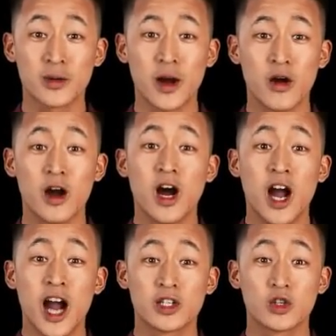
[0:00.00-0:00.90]
power
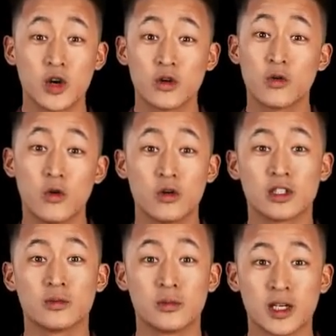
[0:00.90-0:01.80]
and 2
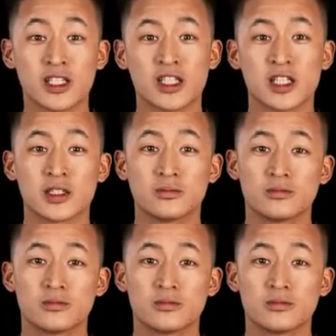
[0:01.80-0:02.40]
awesome abilities.